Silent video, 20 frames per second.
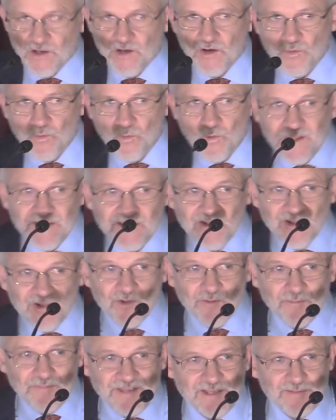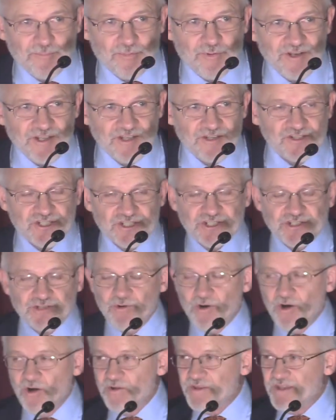will be preached
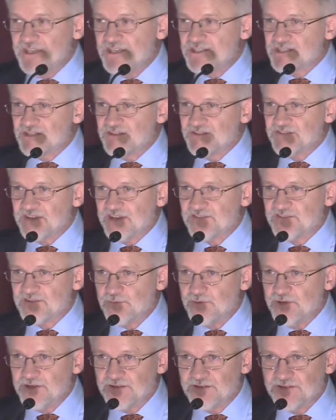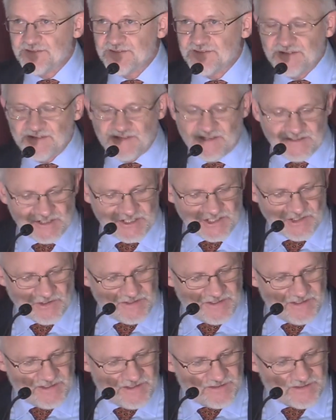to all nations as a witness, and then shall
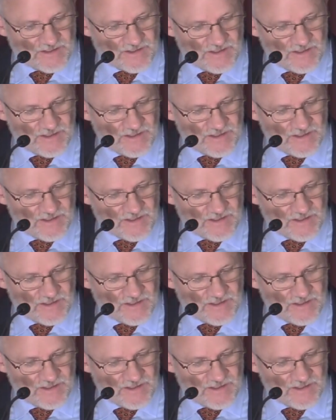the end